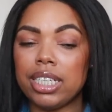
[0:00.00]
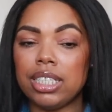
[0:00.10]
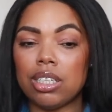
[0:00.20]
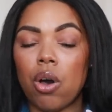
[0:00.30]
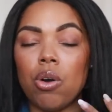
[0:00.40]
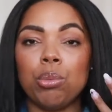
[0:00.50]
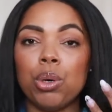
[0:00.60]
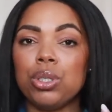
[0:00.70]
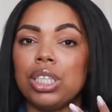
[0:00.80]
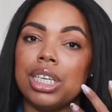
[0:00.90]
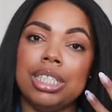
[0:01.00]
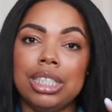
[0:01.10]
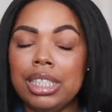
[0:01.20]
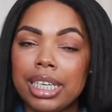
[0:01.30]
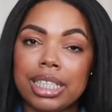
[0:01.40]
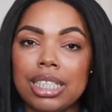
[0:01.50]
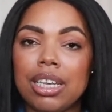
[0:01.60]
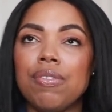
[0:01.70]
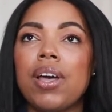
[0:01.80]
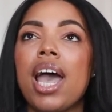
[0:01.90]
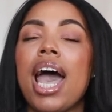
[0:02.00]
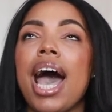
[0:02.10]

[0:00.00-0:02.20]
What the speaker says: It's almost addictive.